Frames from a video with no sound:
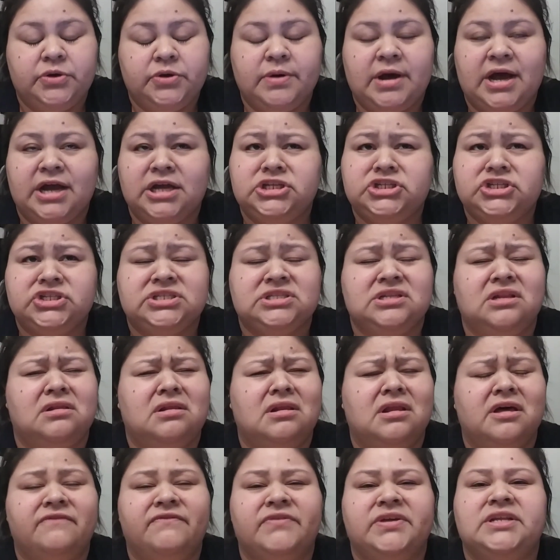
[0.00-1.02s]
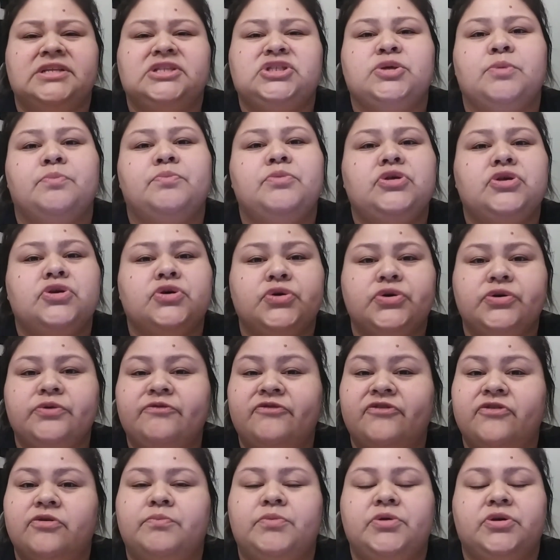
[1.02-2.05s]
I just love it. It's a
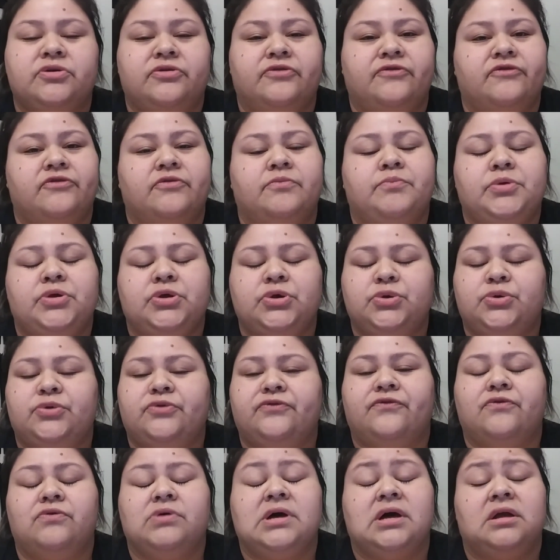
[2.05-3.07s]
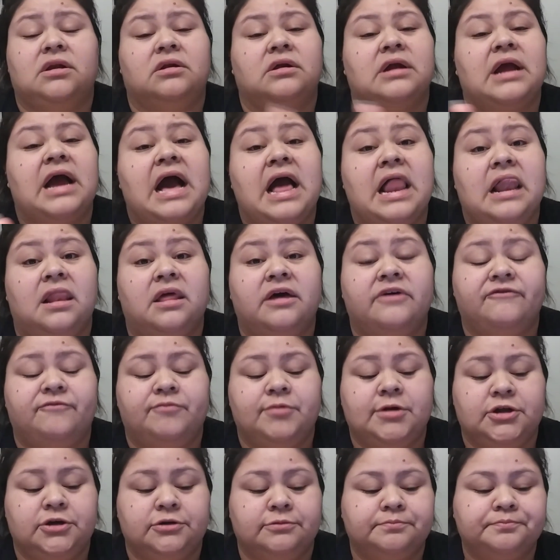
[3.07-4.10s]
beautiful color. I love
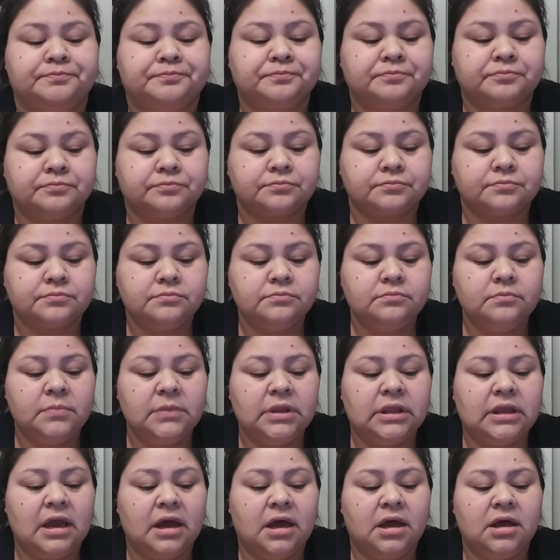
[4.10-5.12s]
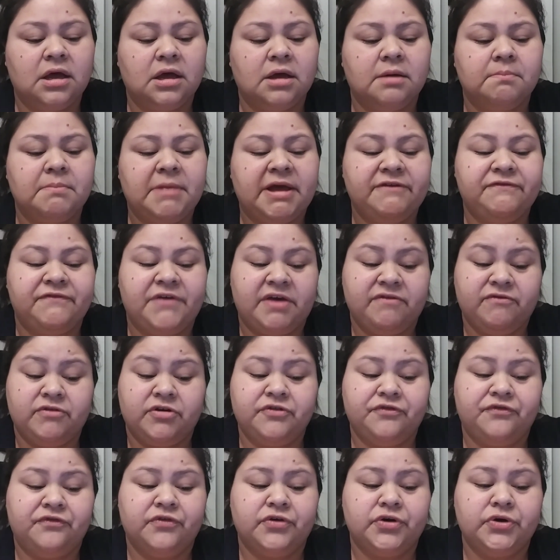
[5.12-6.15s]
blue. My
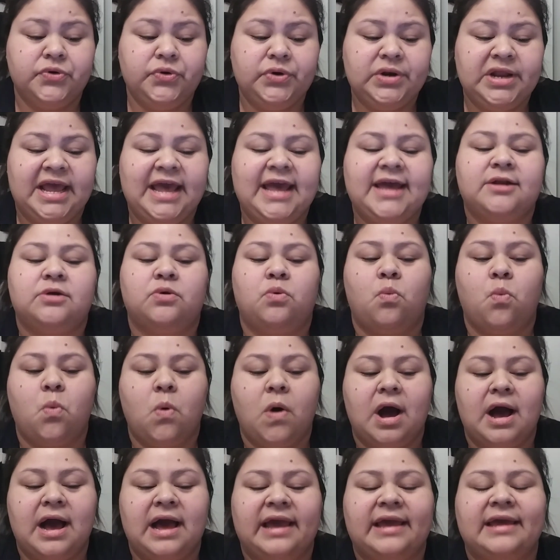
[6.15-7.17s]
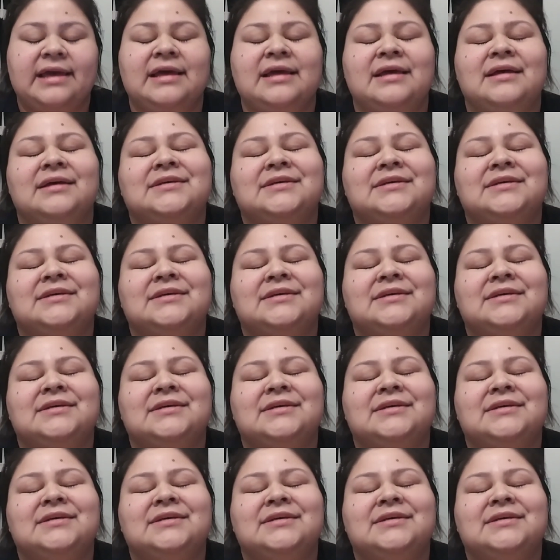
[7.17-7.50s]
favorite food and why?